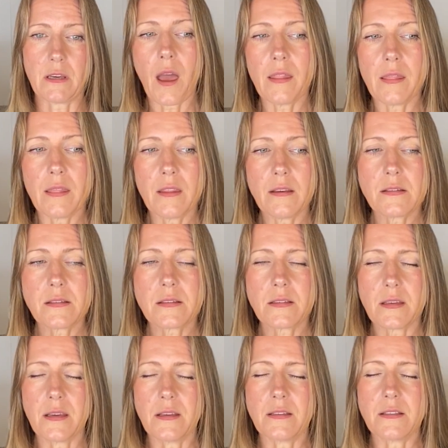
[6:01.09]
And this
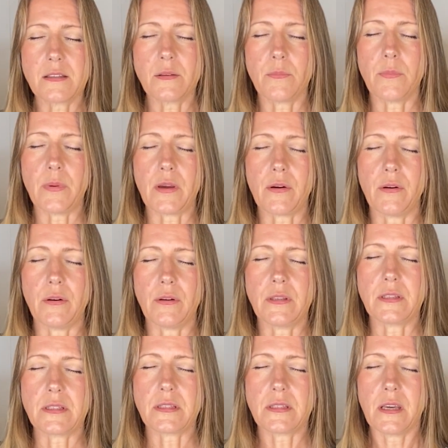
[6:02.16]
is
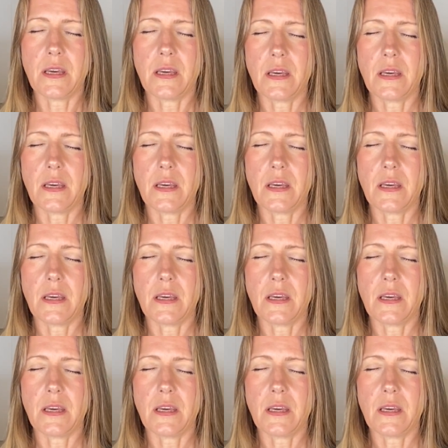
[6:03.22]
because